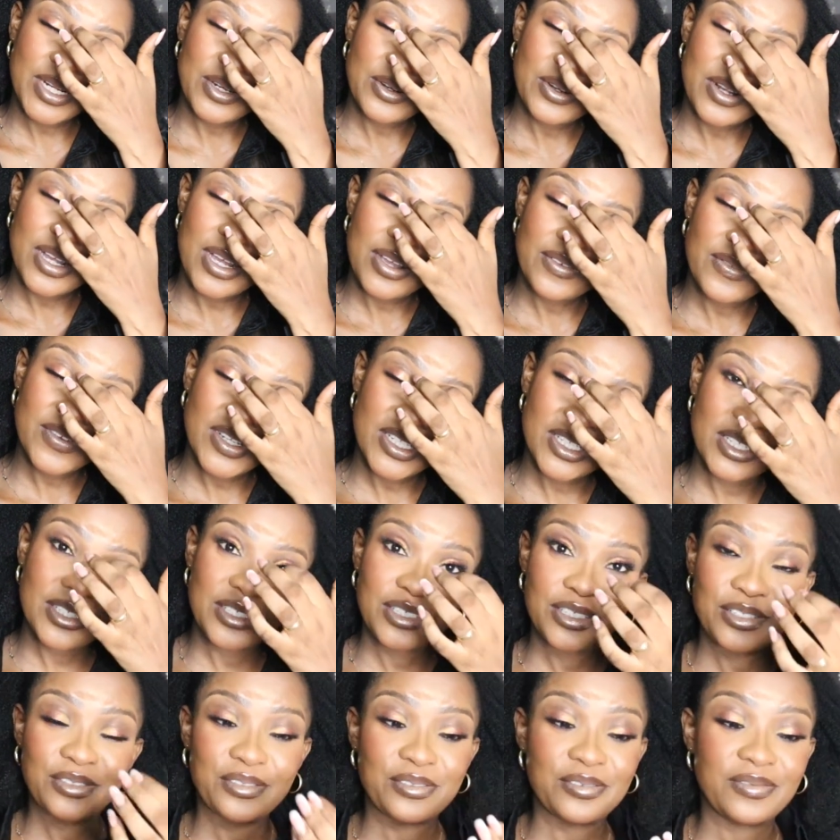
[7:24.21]
I don't have
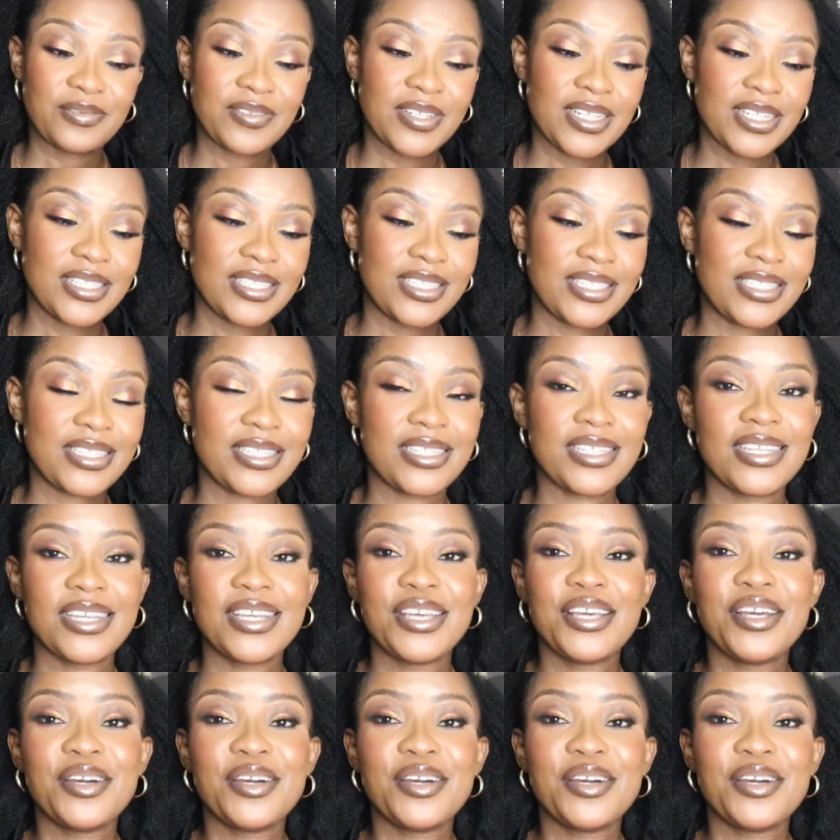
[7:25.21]
energy to fight.